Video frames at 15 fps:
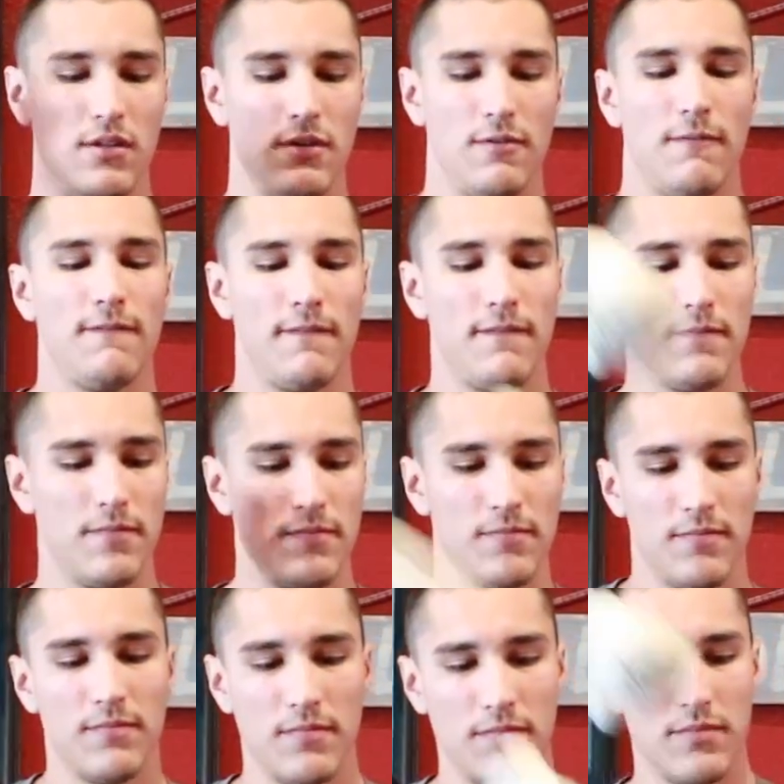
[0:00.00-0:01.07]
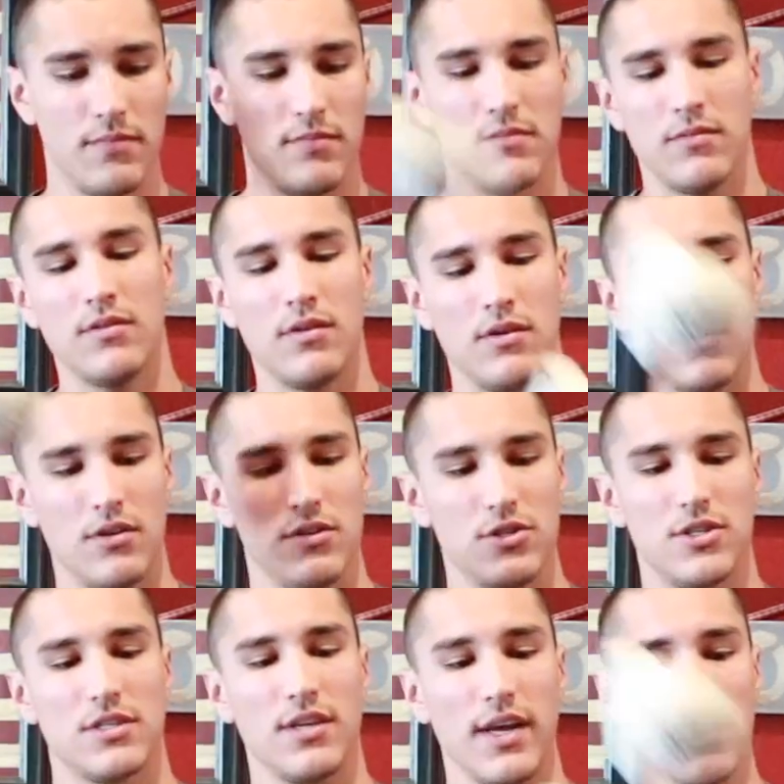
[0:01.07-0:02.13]
just
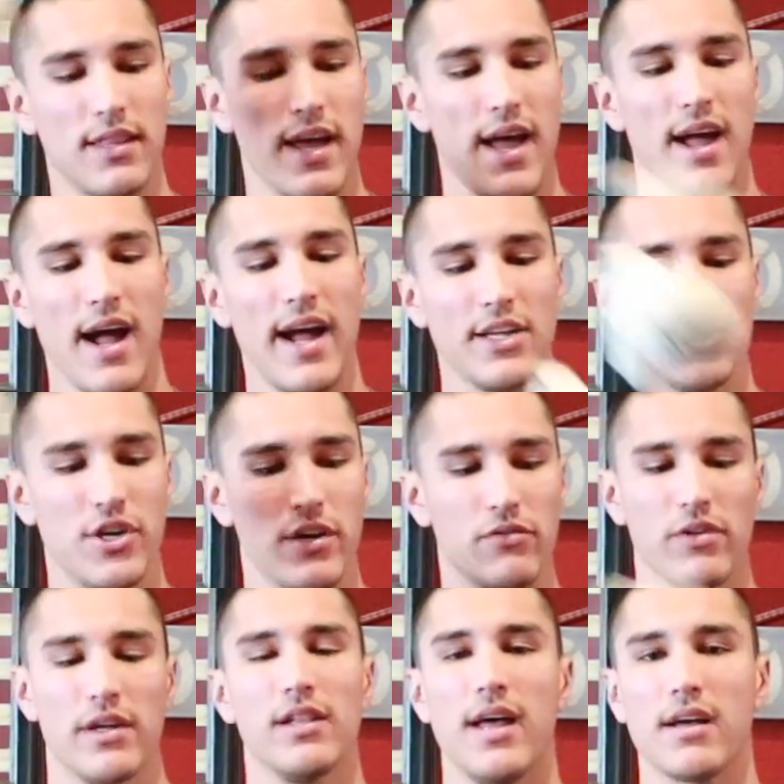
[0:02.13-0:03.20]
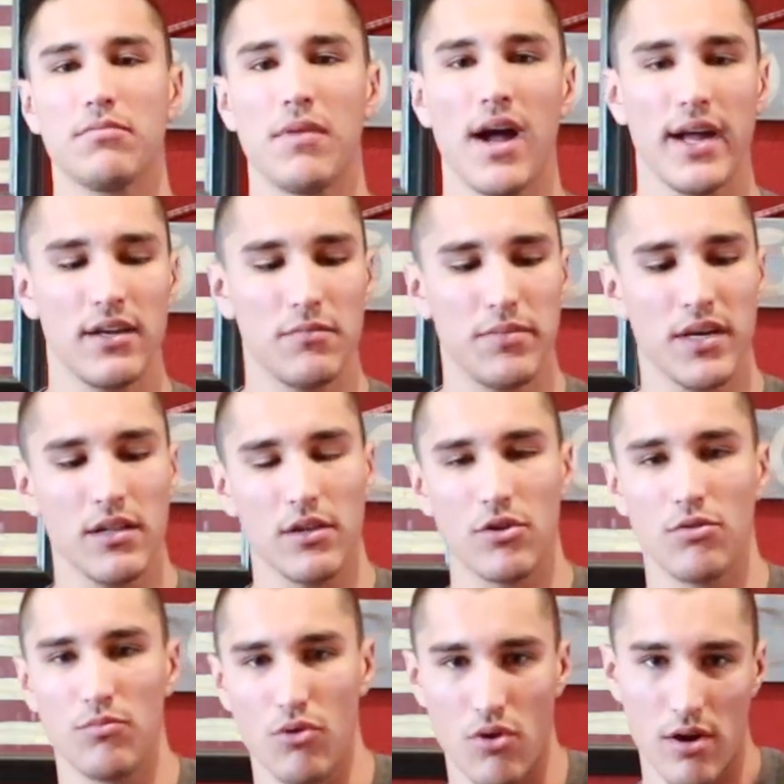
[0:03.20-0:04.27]
like that. I generally like mine to be a
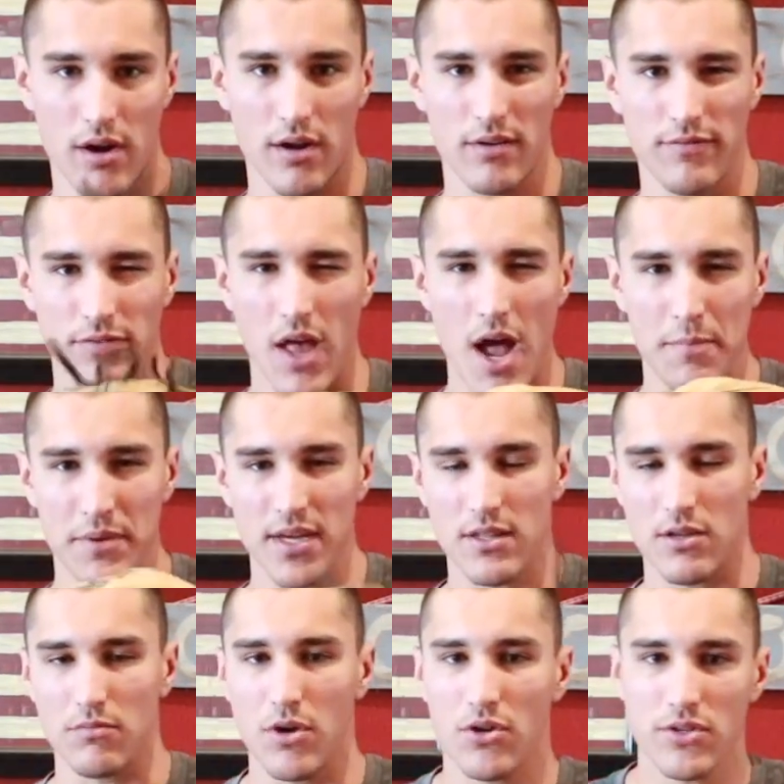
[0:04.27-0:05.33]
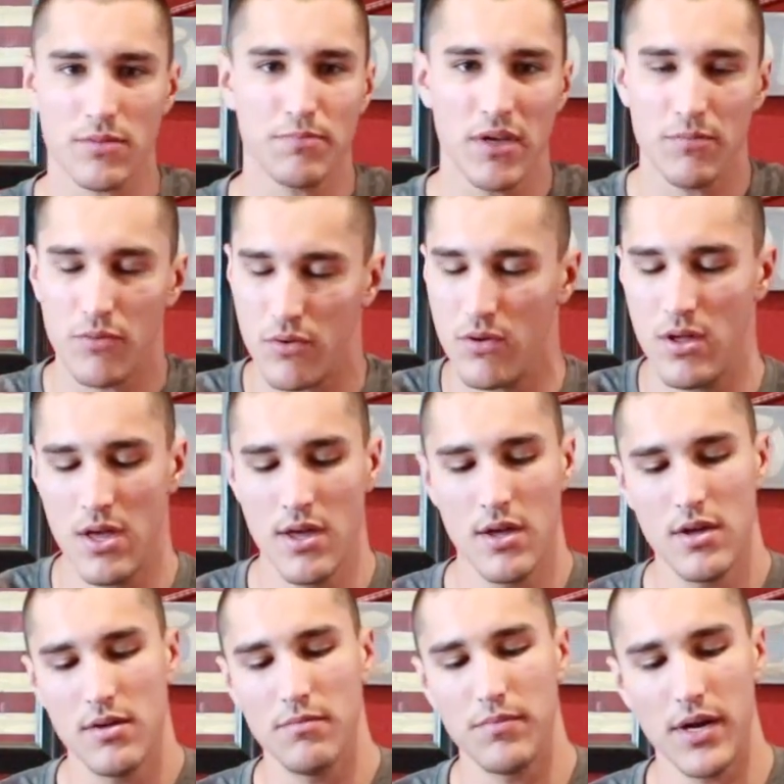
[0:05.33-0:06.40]
little more floppy than most people,
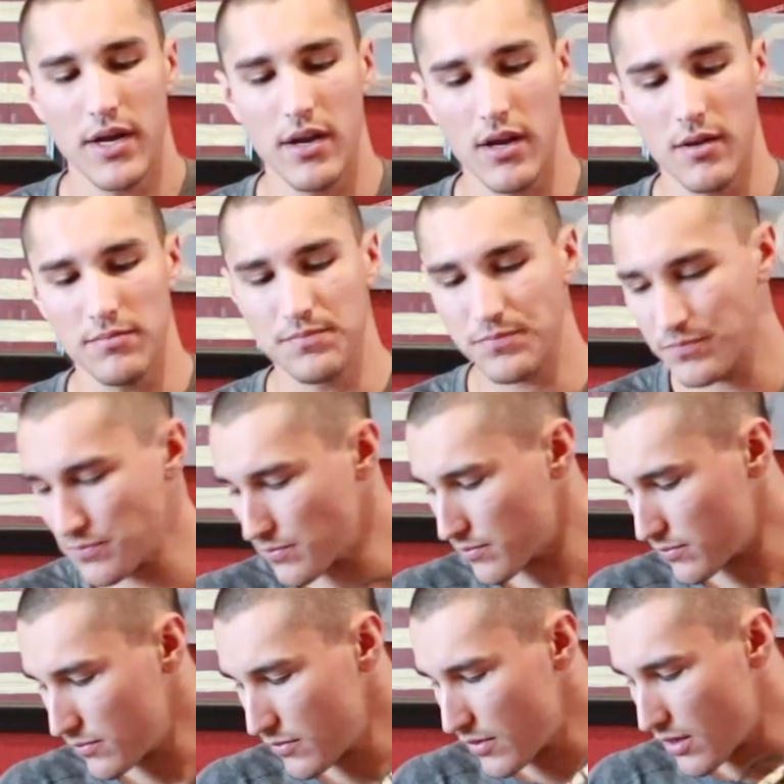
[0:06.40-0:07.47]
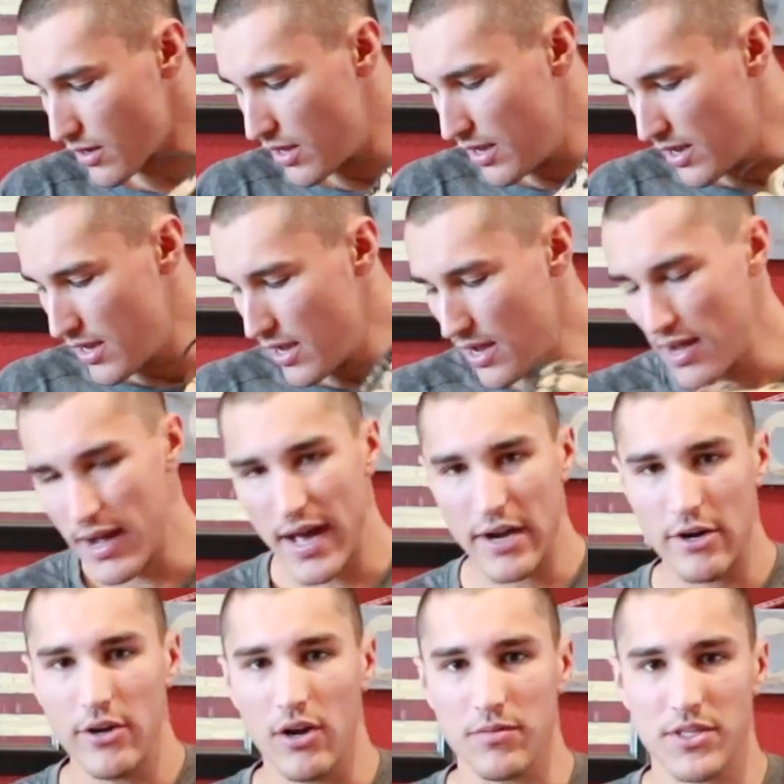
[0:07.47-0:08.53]
but I
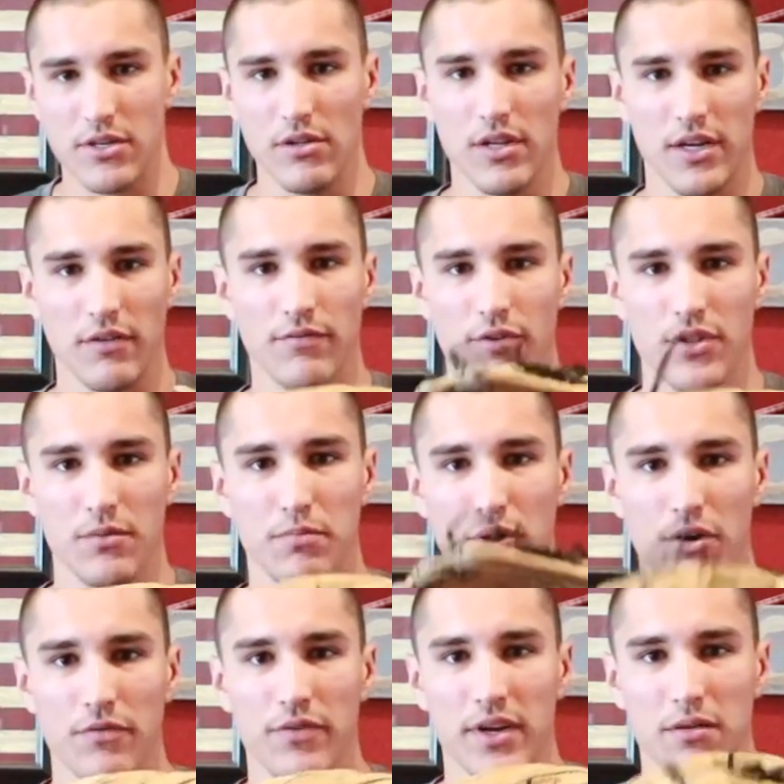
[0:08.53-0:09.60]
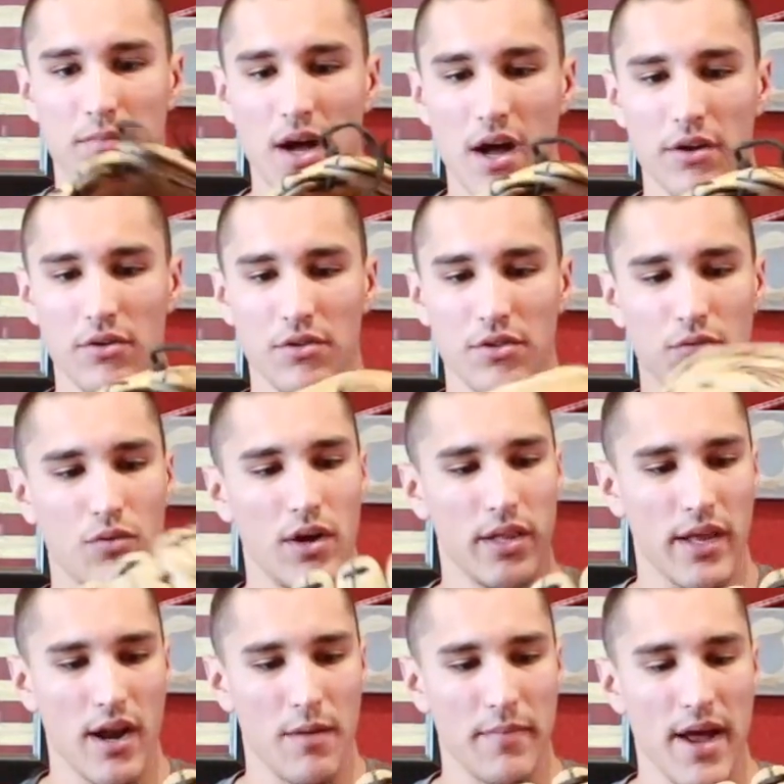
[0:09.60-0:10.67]
don't know, I'm still looking for the perfect model, the one
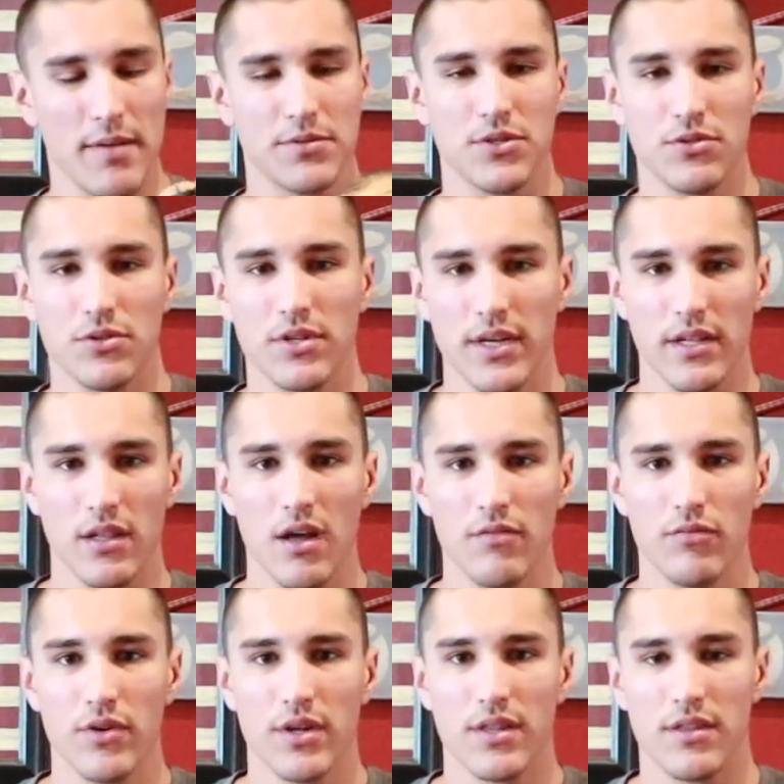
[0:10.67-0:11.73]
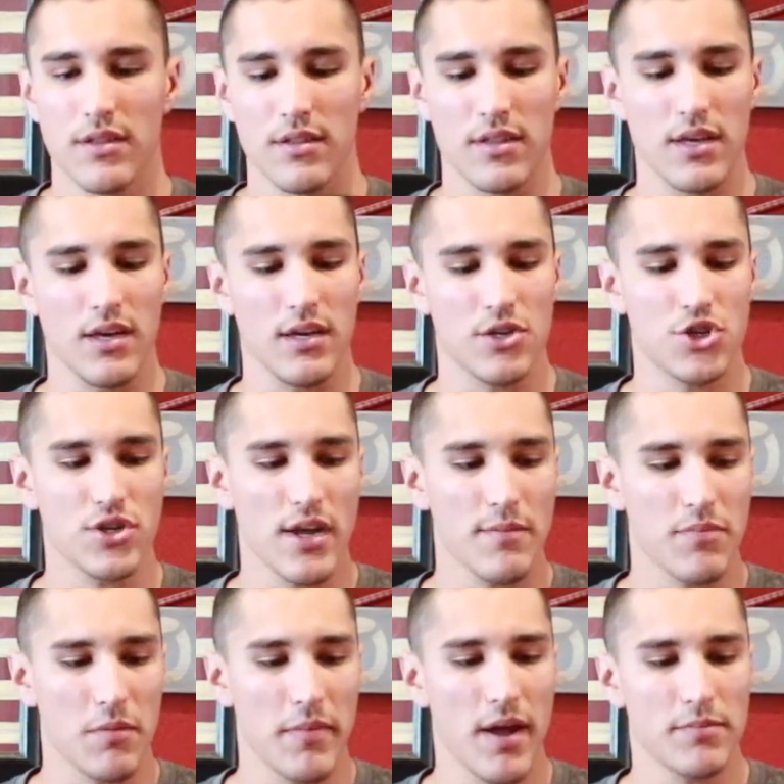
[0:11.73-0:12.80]
that I'm absolutely in love with, the
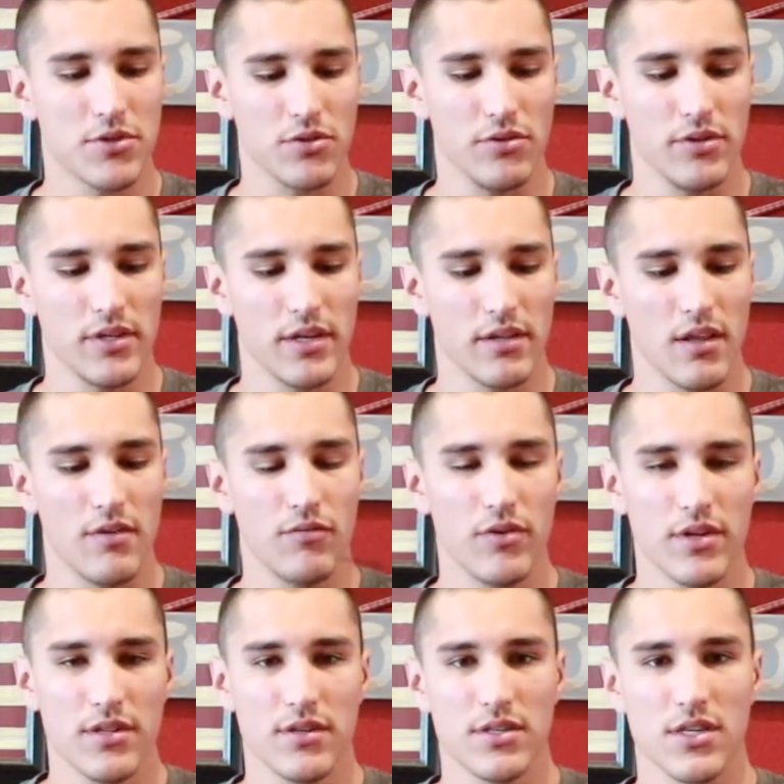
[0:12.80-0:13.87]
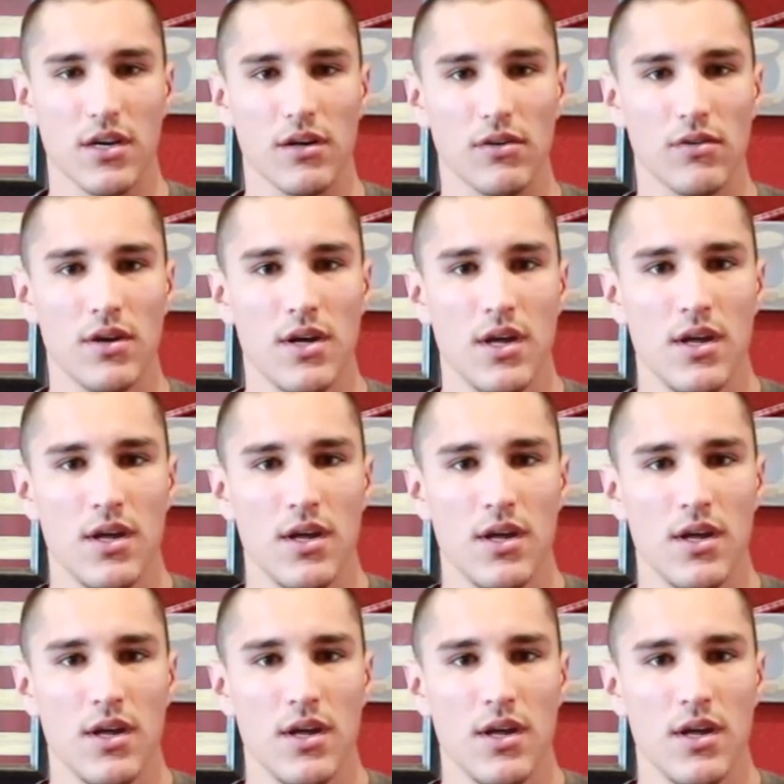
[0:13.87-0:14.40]
shape I'm absolutely in love with, so